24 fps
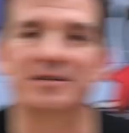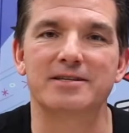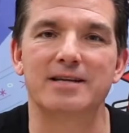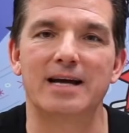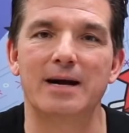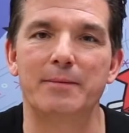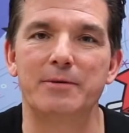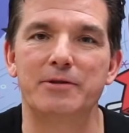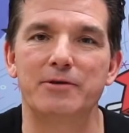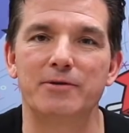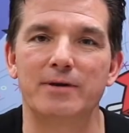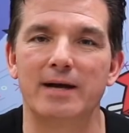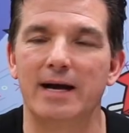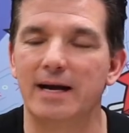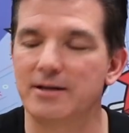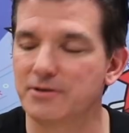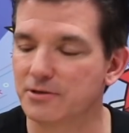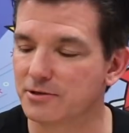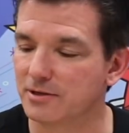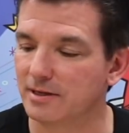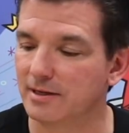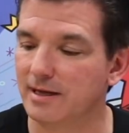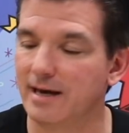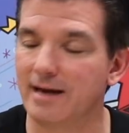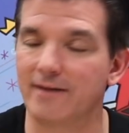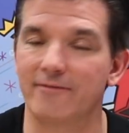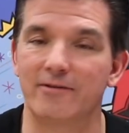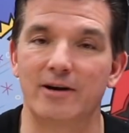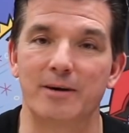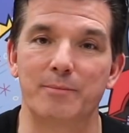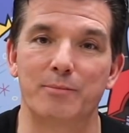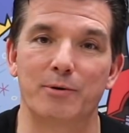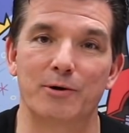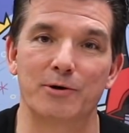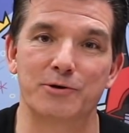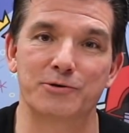time with you guys. There's a lot of
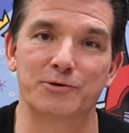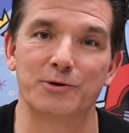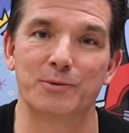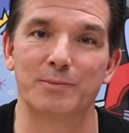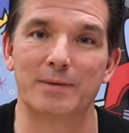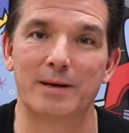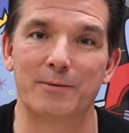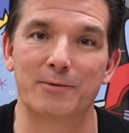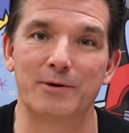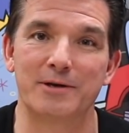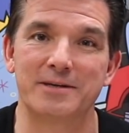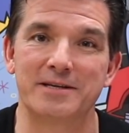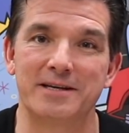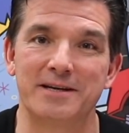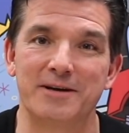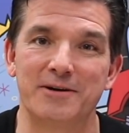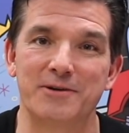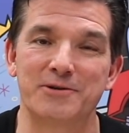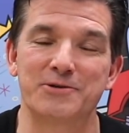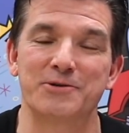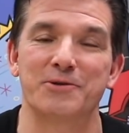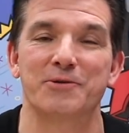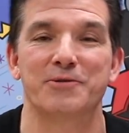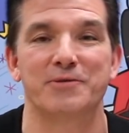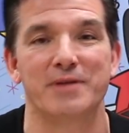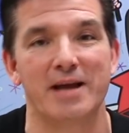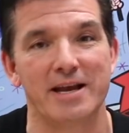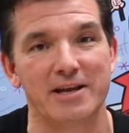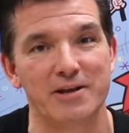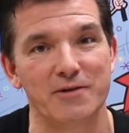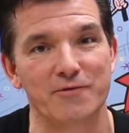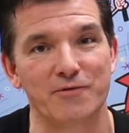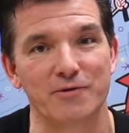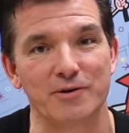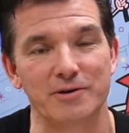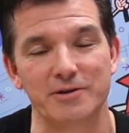very personal memories in here, so thank
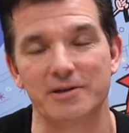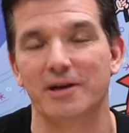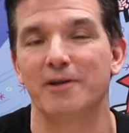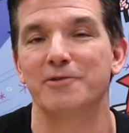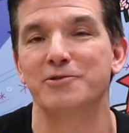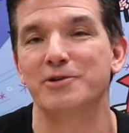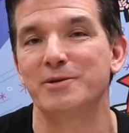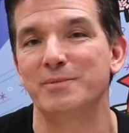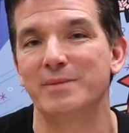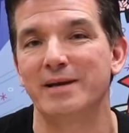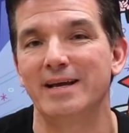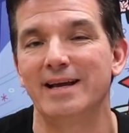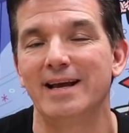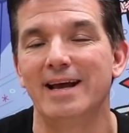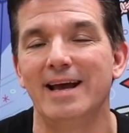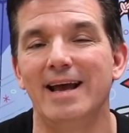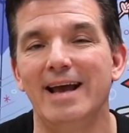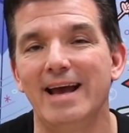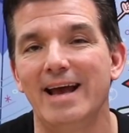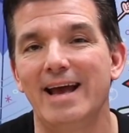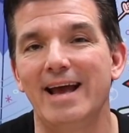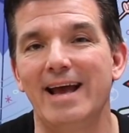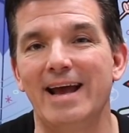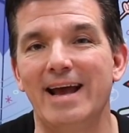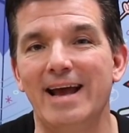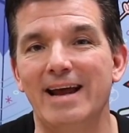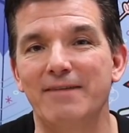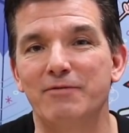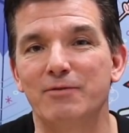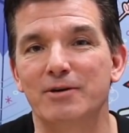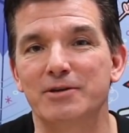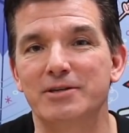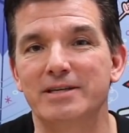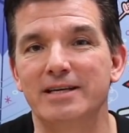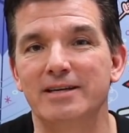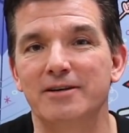you for indulging me. And if
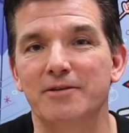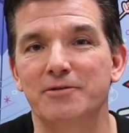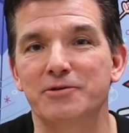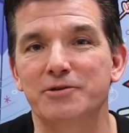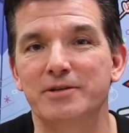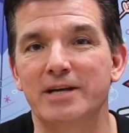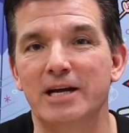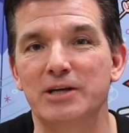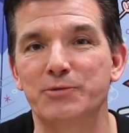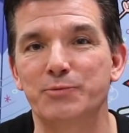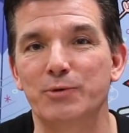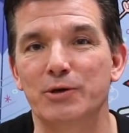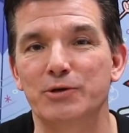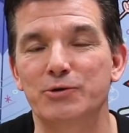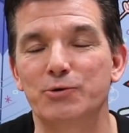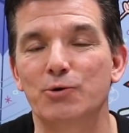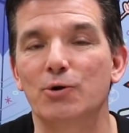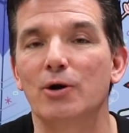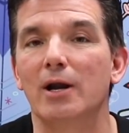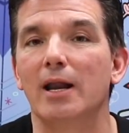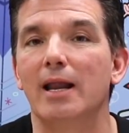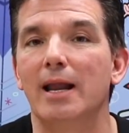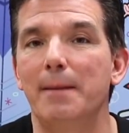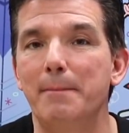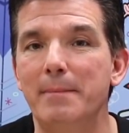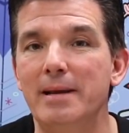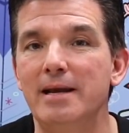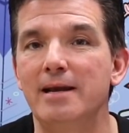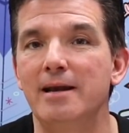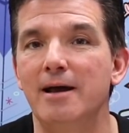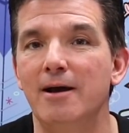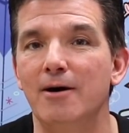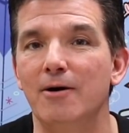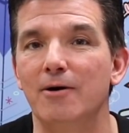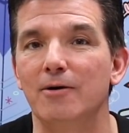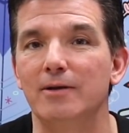you want to see another sketchbook tour, let me
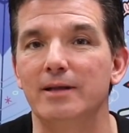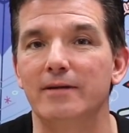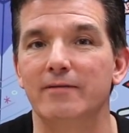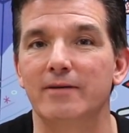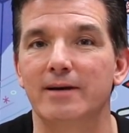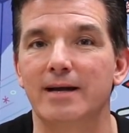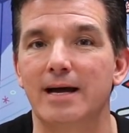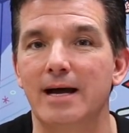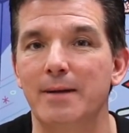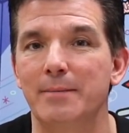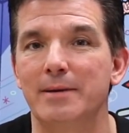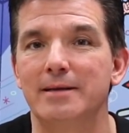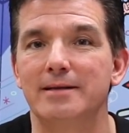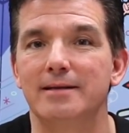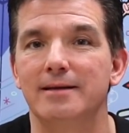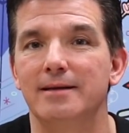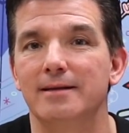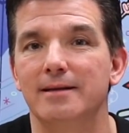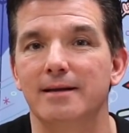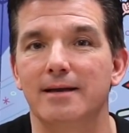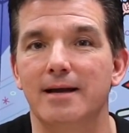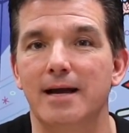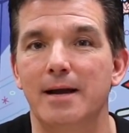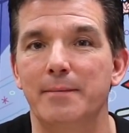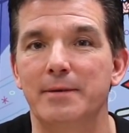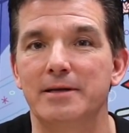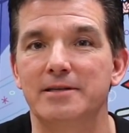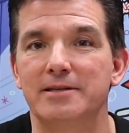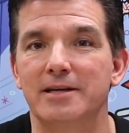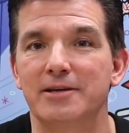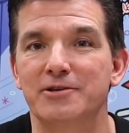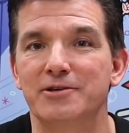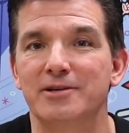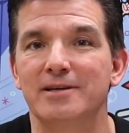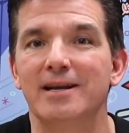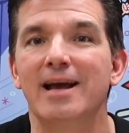know. Leave a comment in the comment
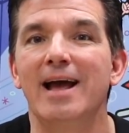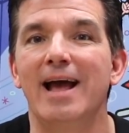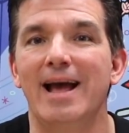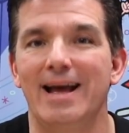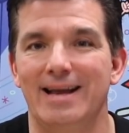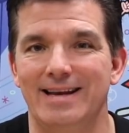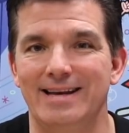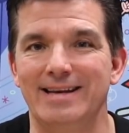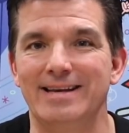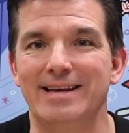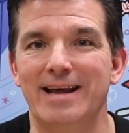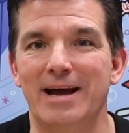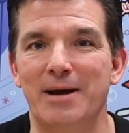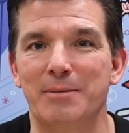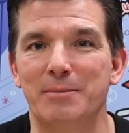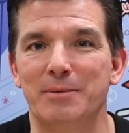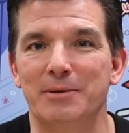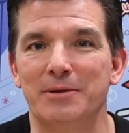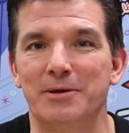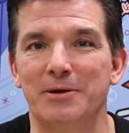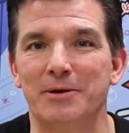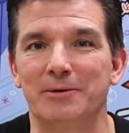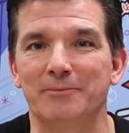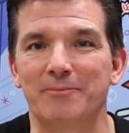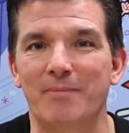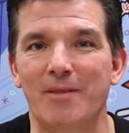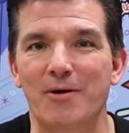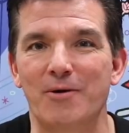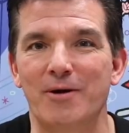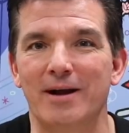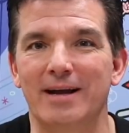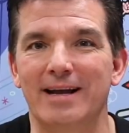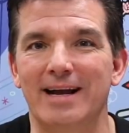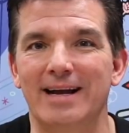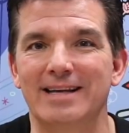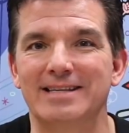section down below. All
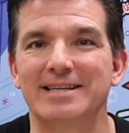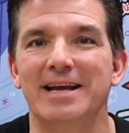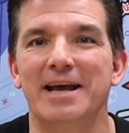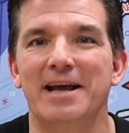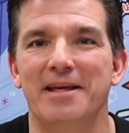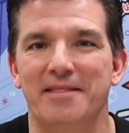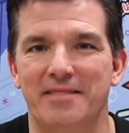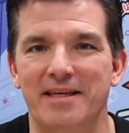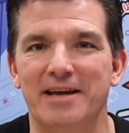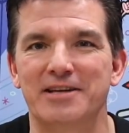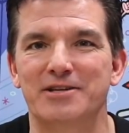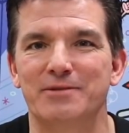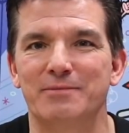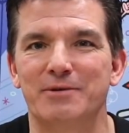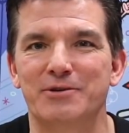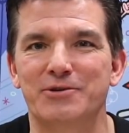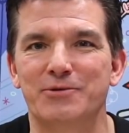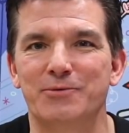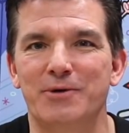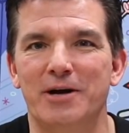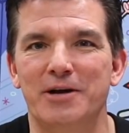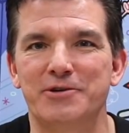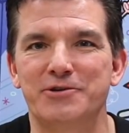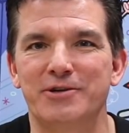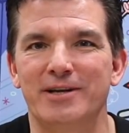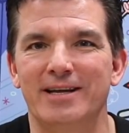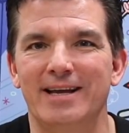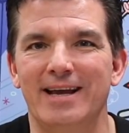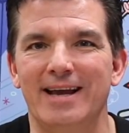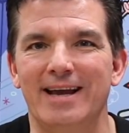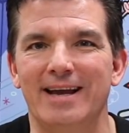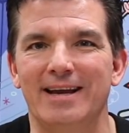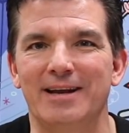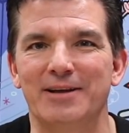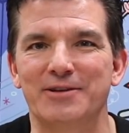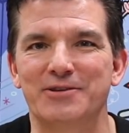right, guys, thanks so much for watching,
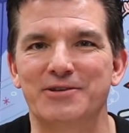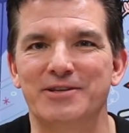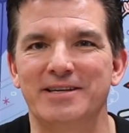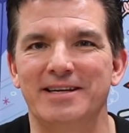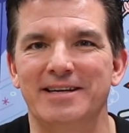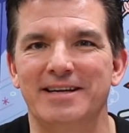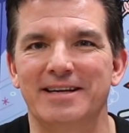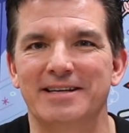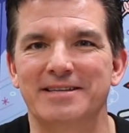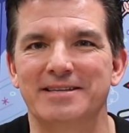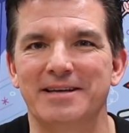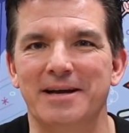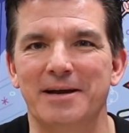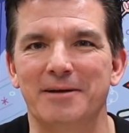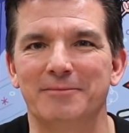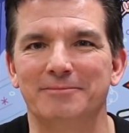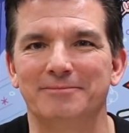and I'll see you next time.